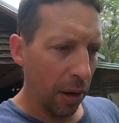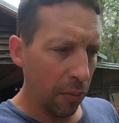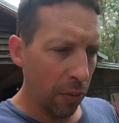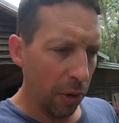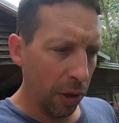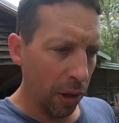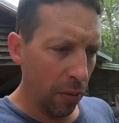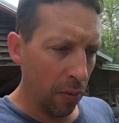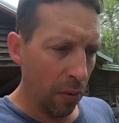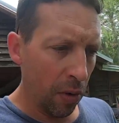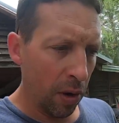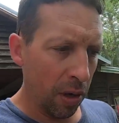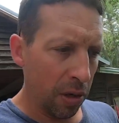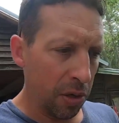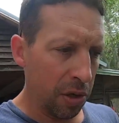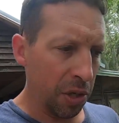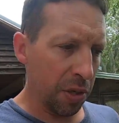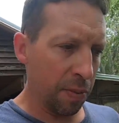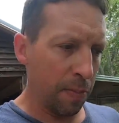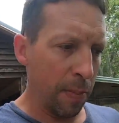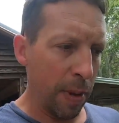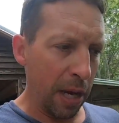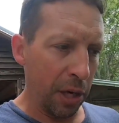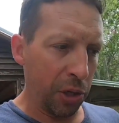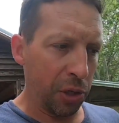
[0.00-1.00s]
I really want to
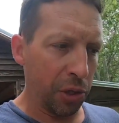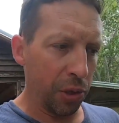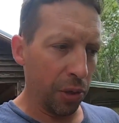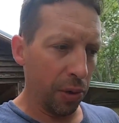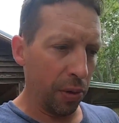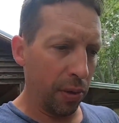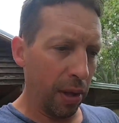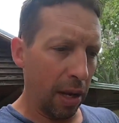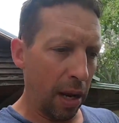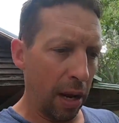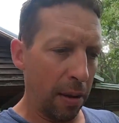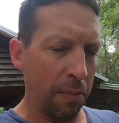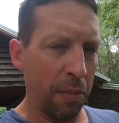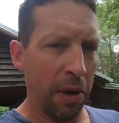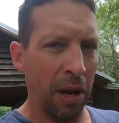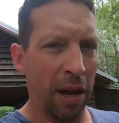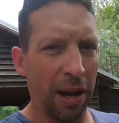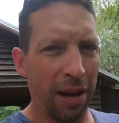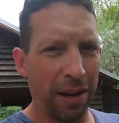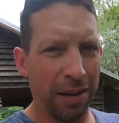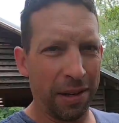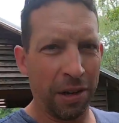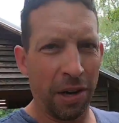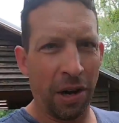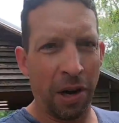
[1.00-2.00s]
just make sure that I'm not